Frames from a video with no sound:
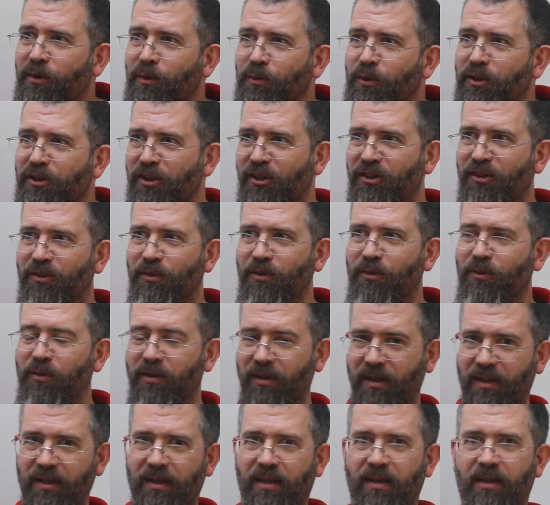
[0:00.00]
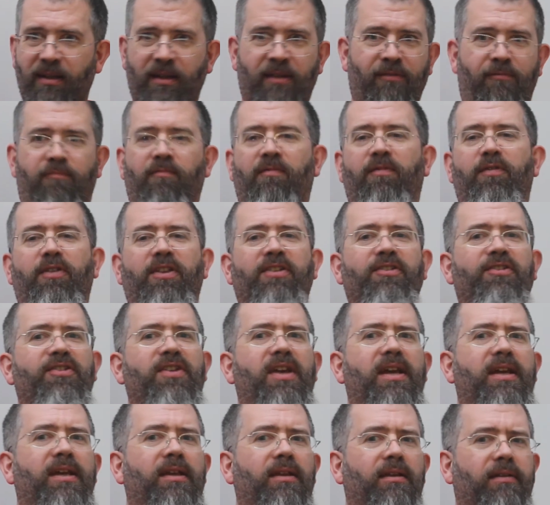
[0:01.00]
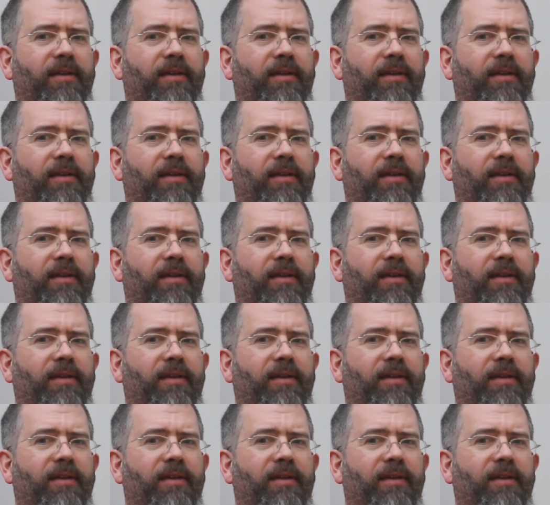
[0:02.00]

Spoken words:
which is and say,